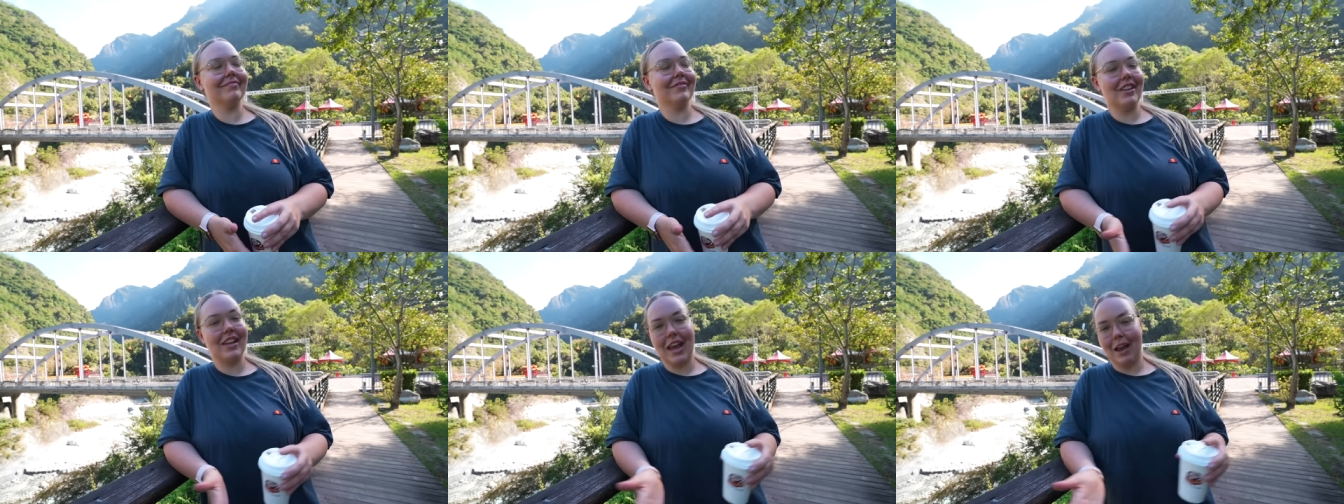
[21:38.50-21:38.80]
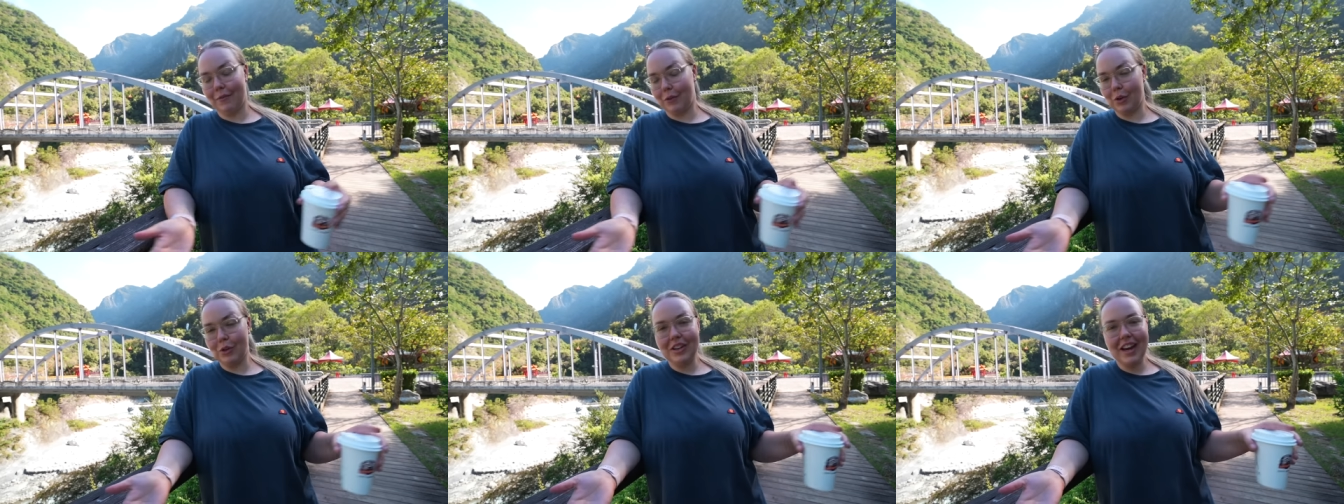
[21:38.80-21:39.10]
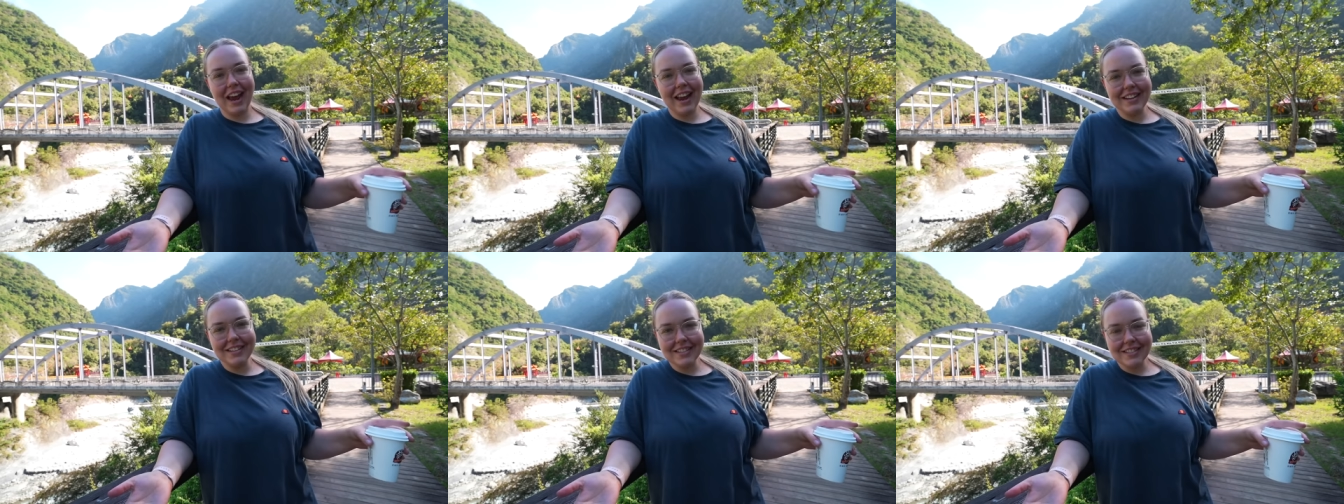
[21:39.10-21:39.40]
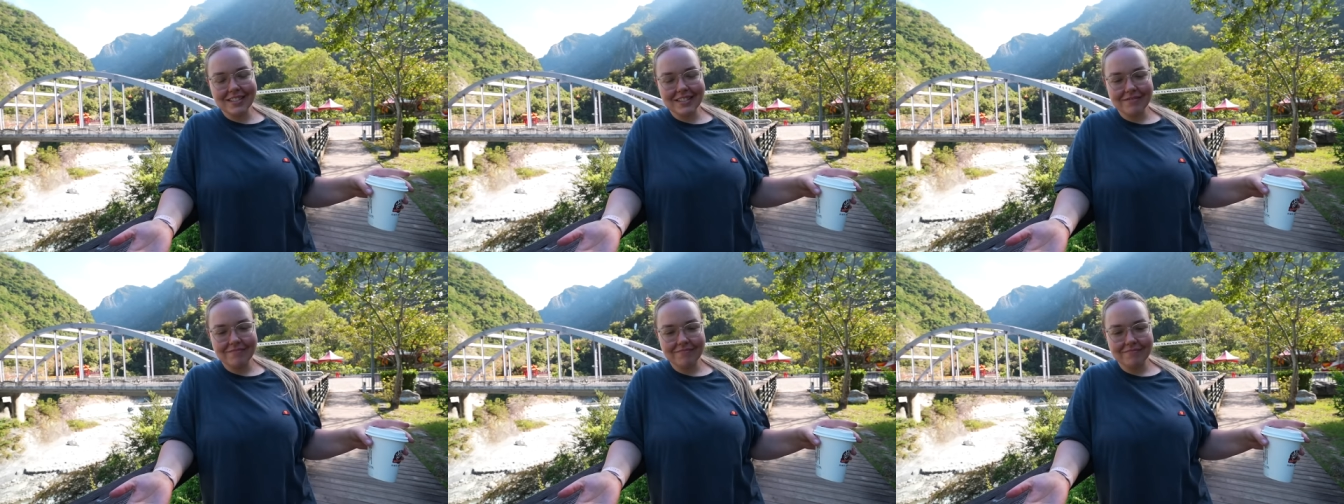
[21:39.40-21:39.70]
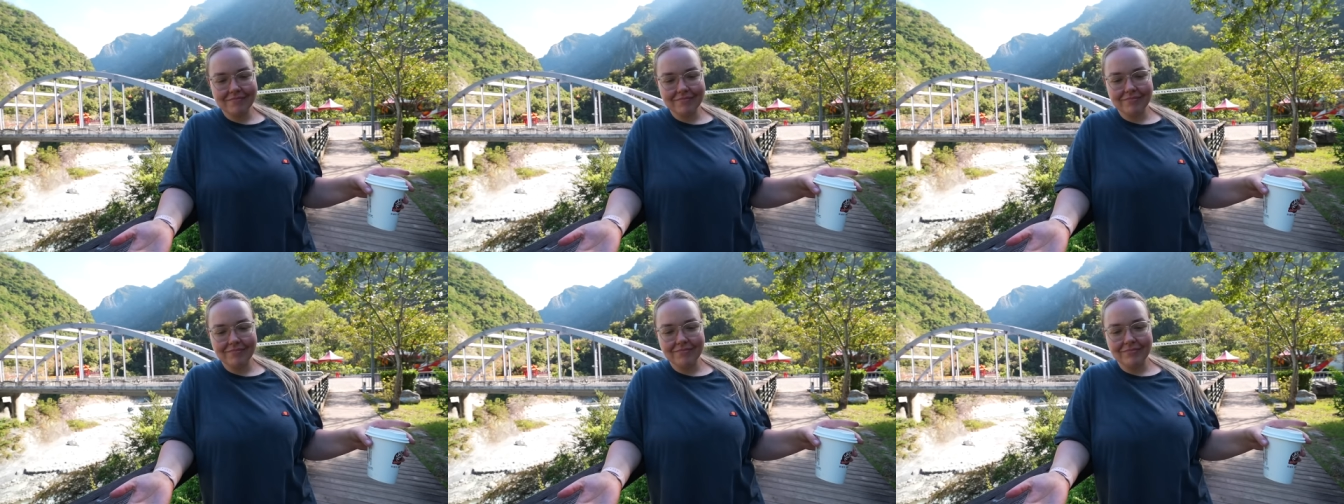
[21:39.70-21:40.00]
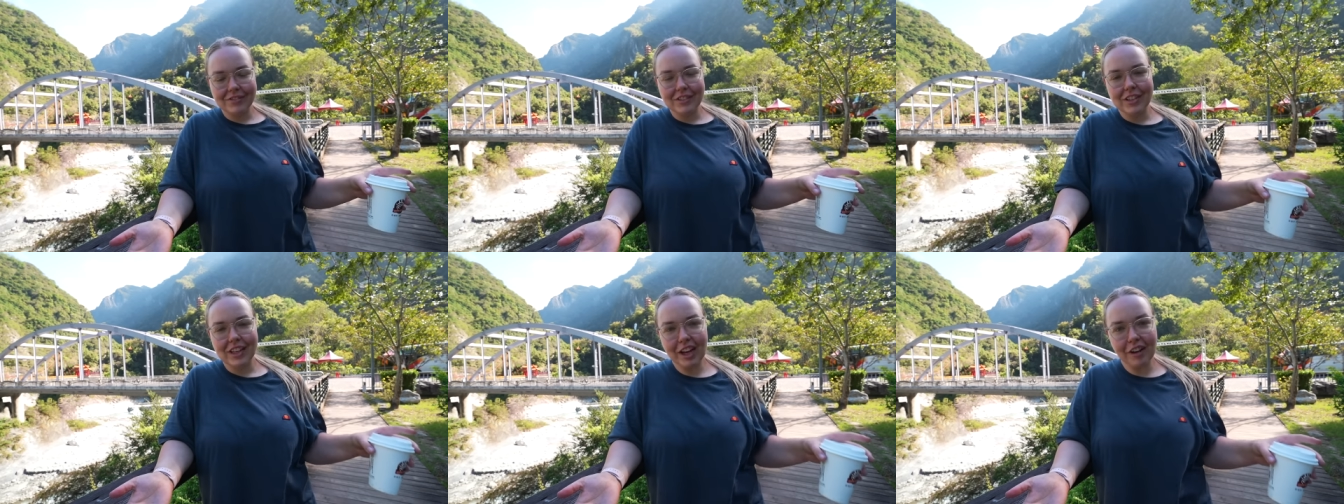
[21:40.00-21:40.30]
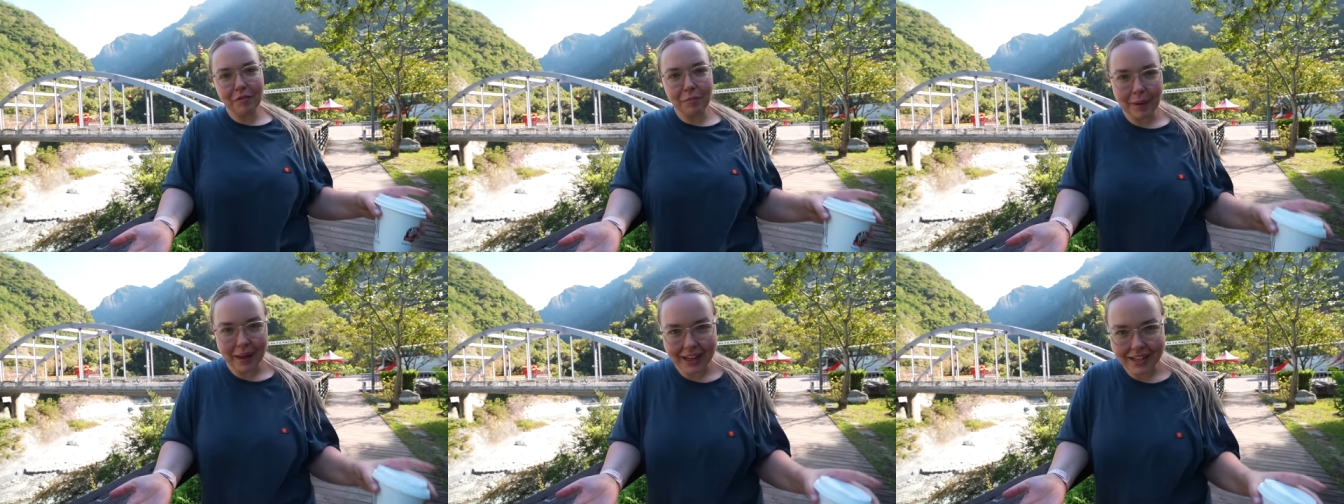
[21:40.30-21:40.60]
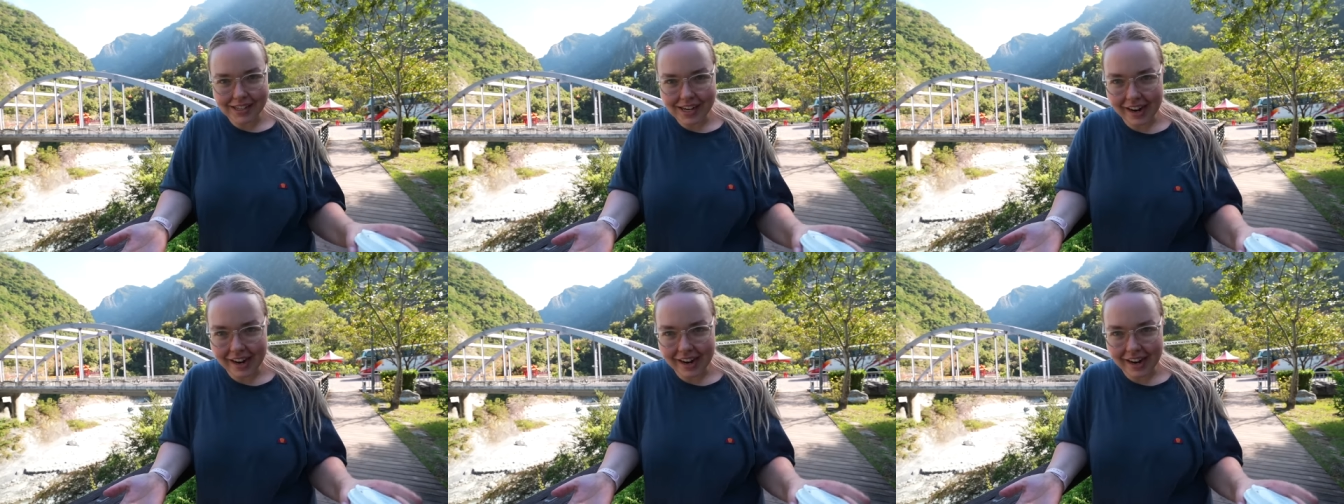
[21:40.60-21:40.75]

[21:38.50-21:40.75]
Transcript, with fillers: You have good days, you have bad